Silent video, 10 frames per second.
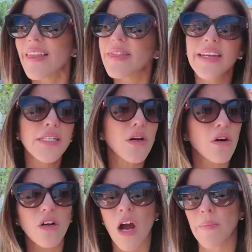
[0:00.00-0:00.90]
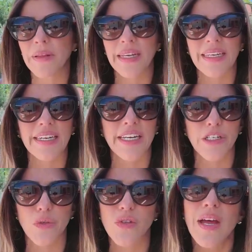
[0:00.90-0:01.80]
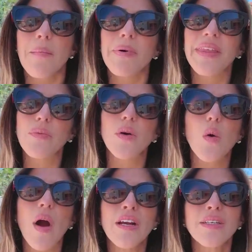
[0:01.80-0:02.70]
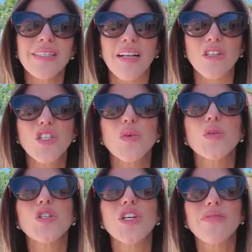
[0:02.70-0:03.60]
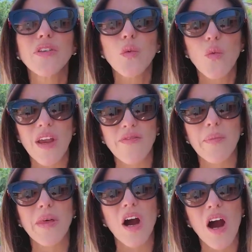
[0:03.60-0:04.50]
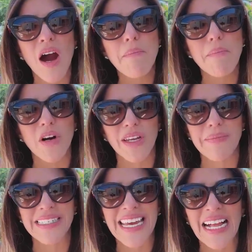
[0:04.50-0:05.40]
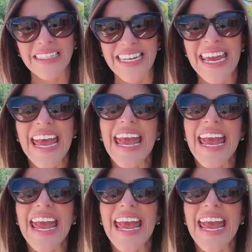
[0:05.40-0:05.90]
These aren't complicated issues, but they require sellers to shift away from the hot market mentality